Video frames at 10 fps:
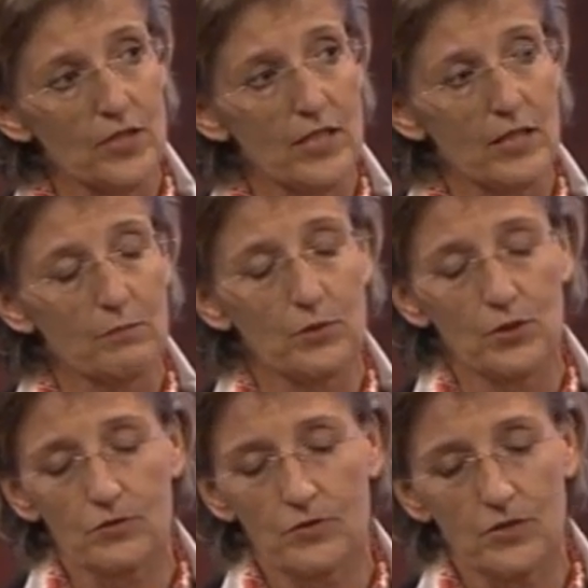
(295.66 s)
you can get
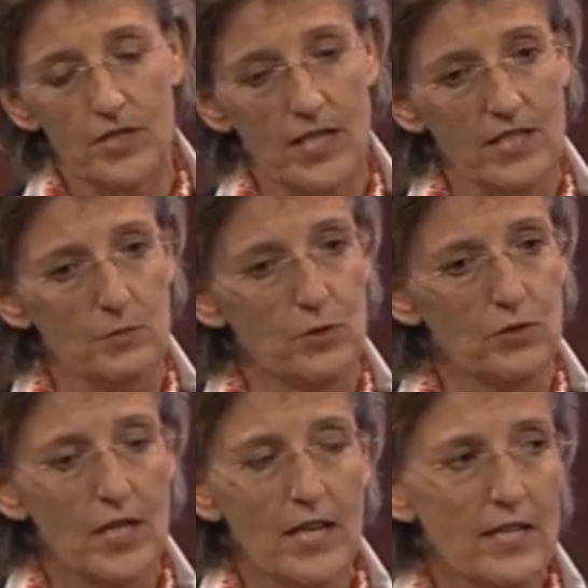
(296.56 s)
beautiful
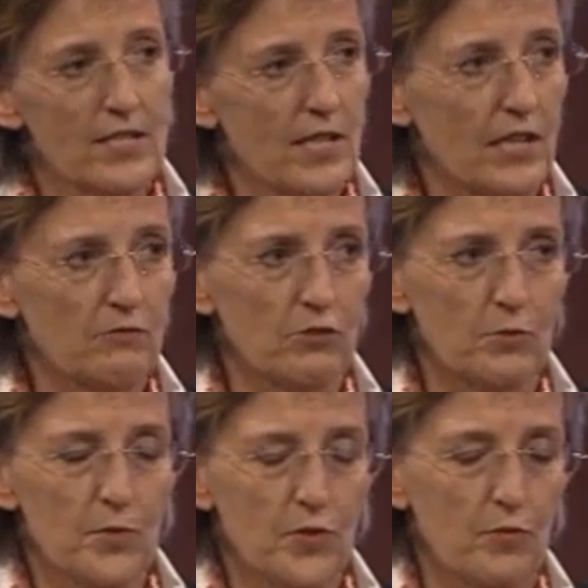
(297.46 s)
accessible
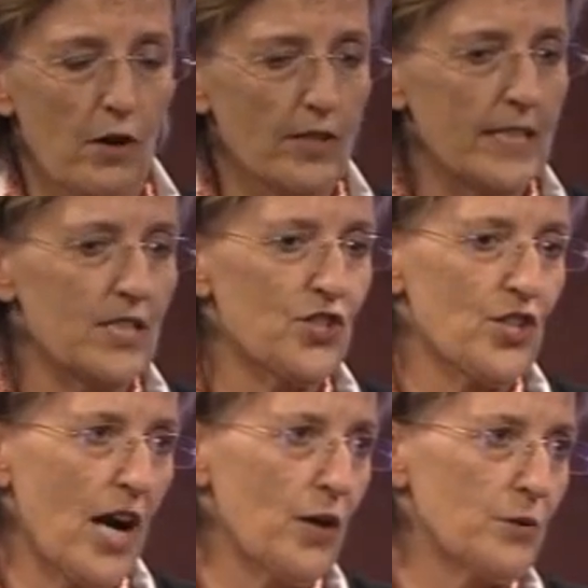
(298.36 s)
staterooms, walk-in
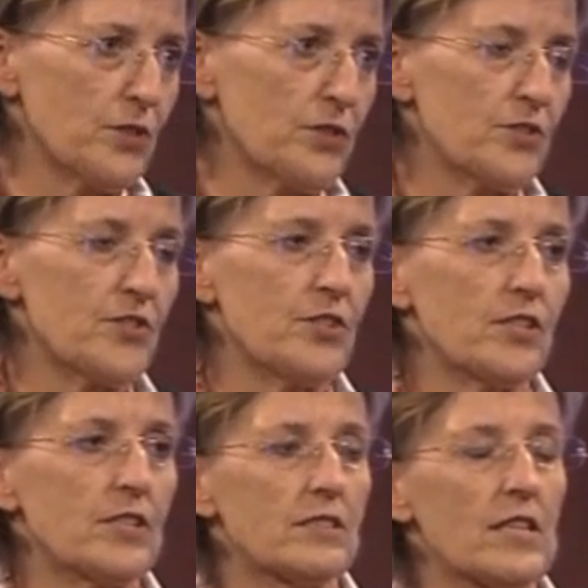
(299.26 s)
showers.
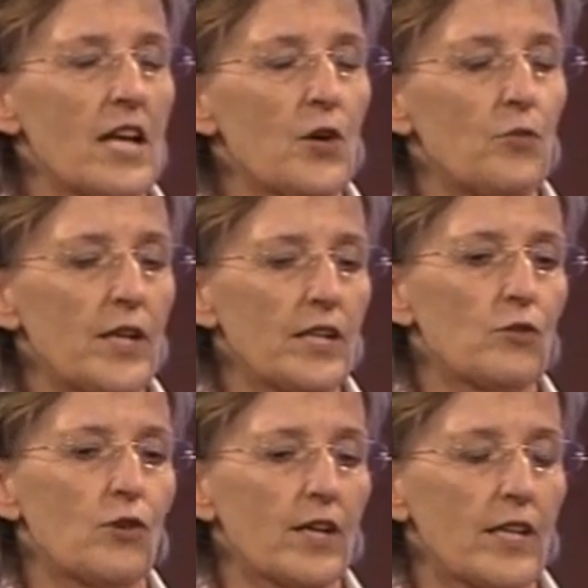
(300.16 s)
We can
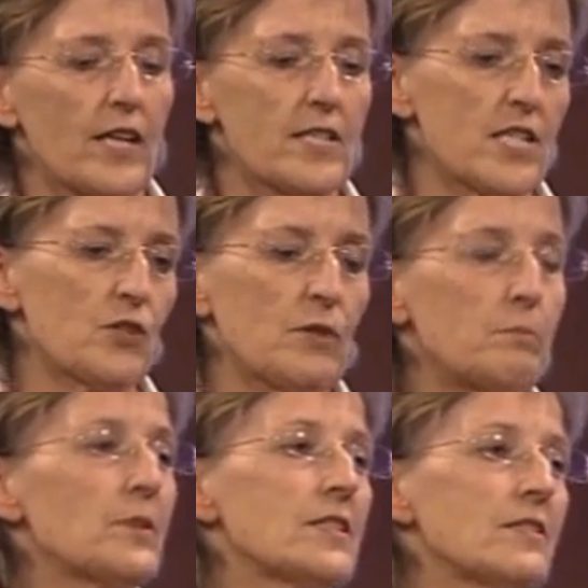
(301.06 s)
organize
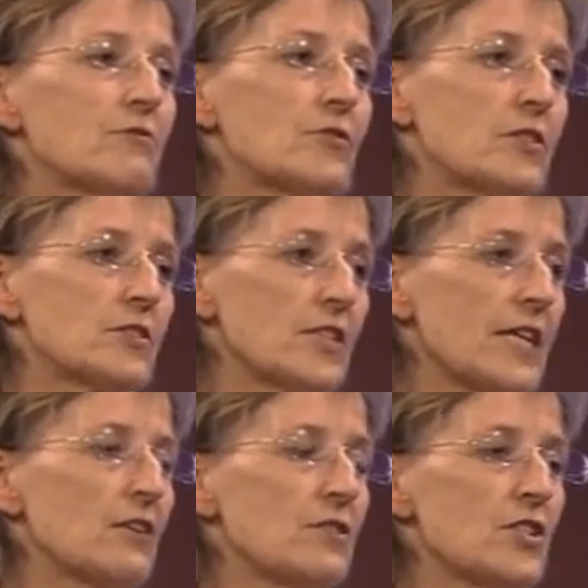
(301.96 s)
equipment to
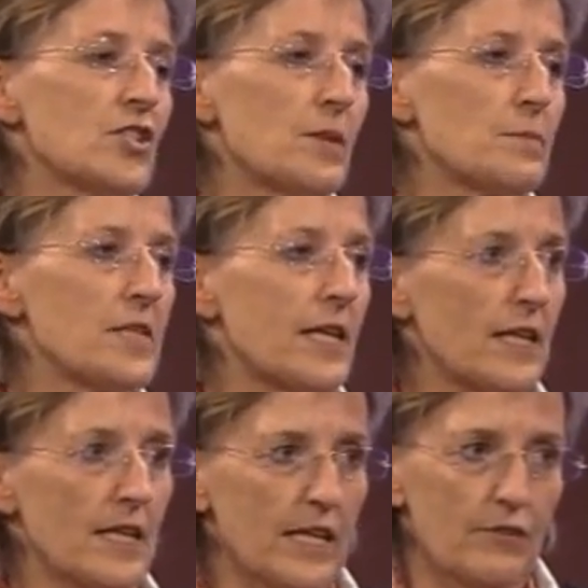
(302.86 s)
get on the ships, like
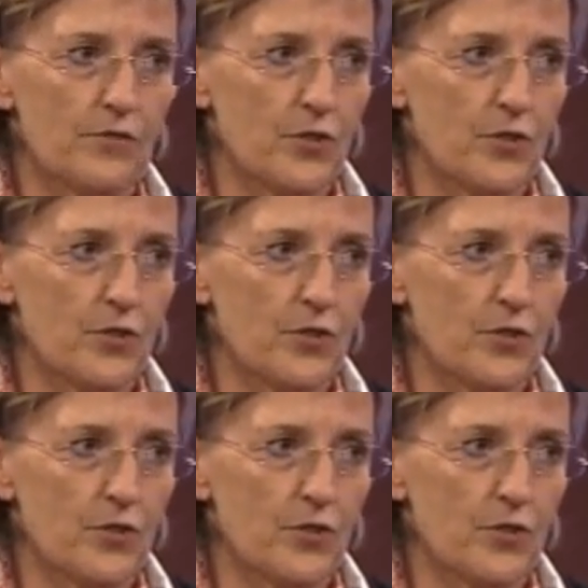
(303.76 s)
lifts,